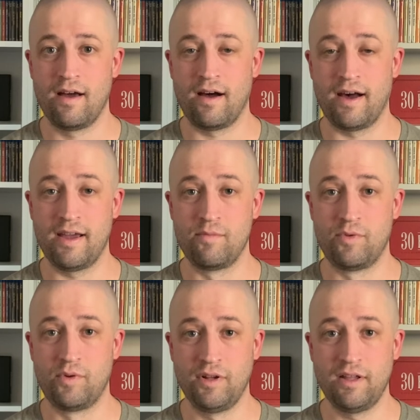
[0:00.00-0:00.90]
I am
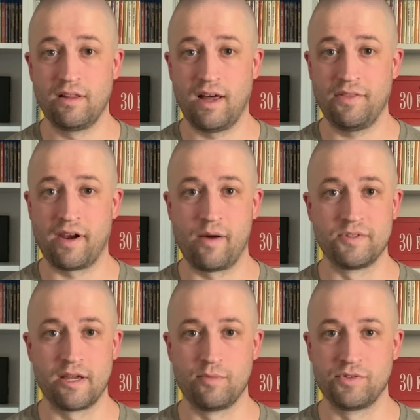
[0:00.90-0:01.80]
really glad that I
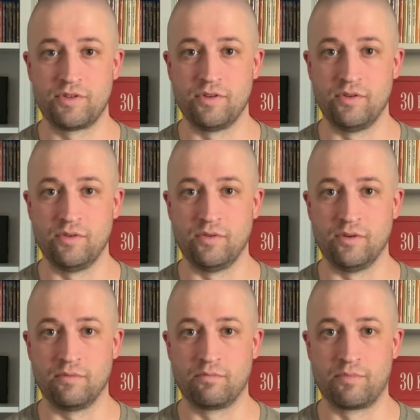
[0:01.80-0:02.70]
was able
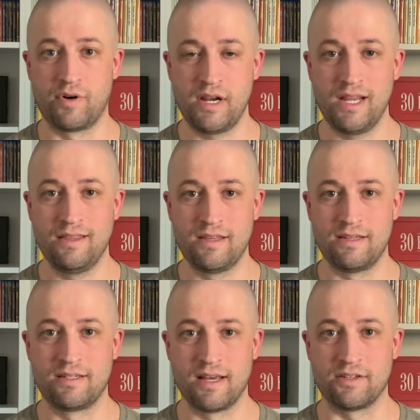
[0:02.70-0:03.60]
to bring these
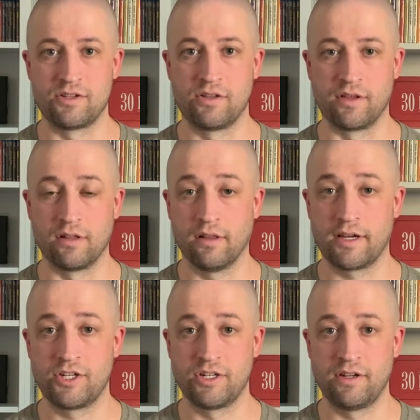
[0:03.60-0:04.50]
sets to the
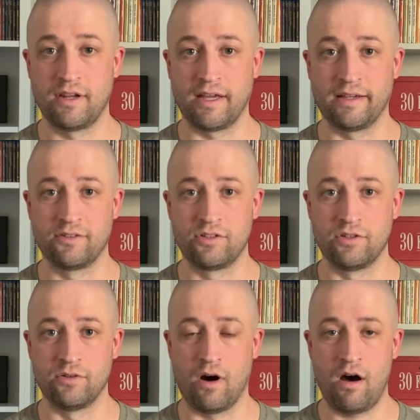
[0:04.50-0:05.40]
collection and
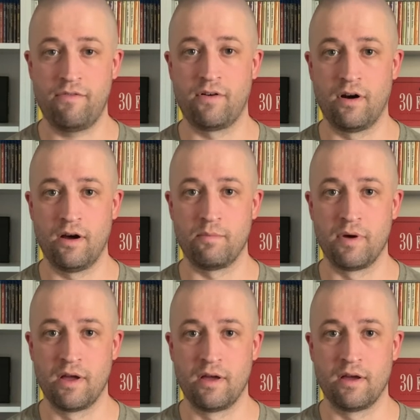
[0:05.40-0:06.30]
to offer up
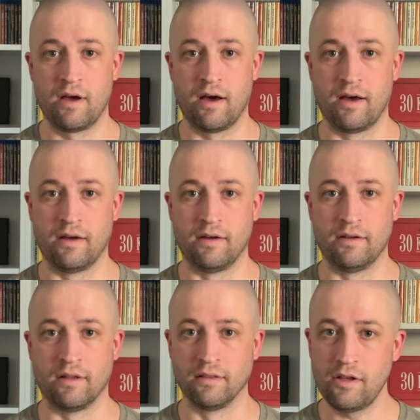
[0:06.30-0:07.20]
uh,
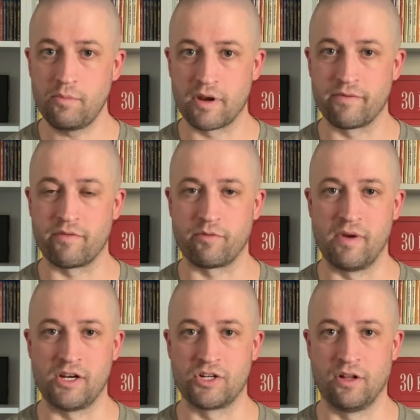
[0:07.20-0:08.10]
a little bit of
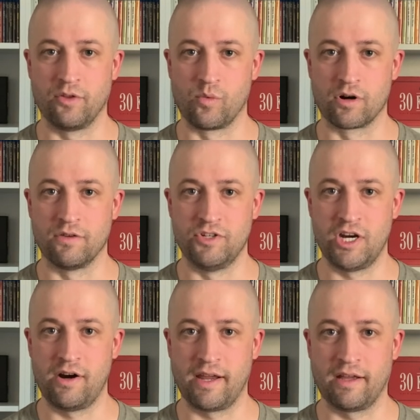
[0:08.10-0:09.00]
information on the work of
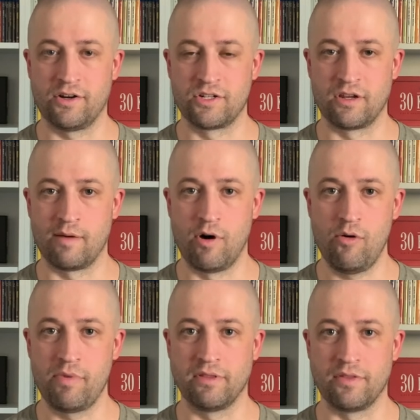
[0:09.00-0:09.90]
Gerry Anderson. I'm
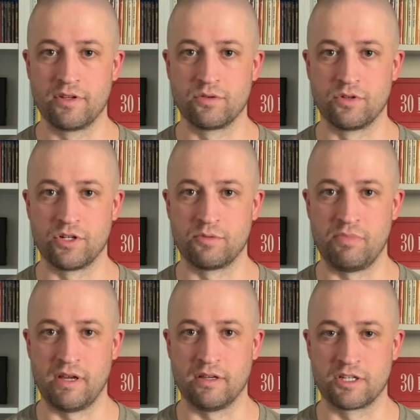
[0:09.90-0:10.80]
hoping that this will just
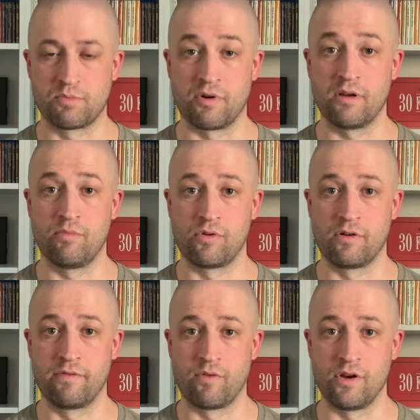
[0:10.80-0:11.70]
be a springboard
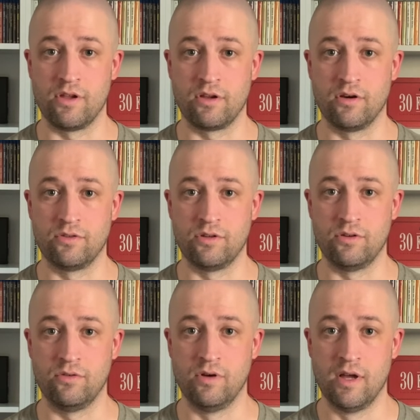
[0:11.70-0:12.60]
for you to go
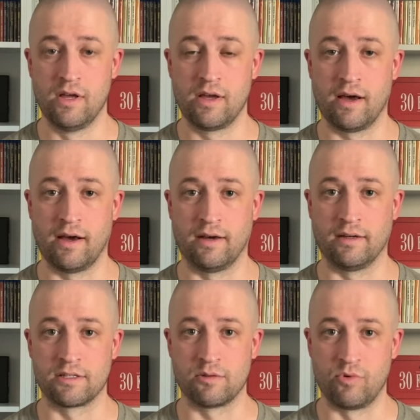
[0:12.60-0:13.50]
do uh,
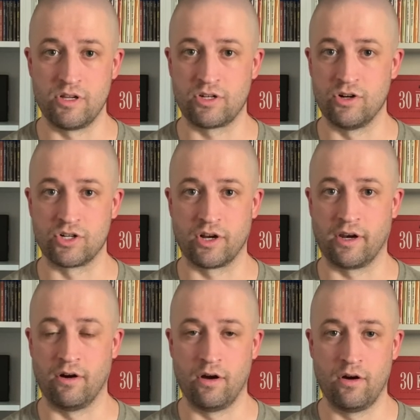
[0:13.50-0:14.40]
some research on
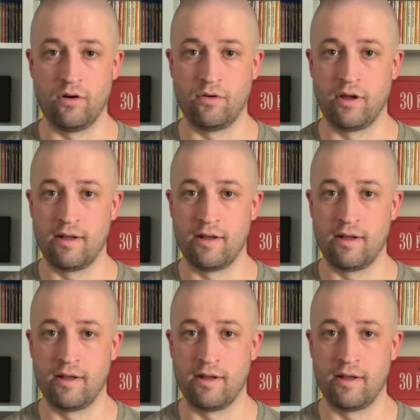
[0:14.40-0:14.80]
your own.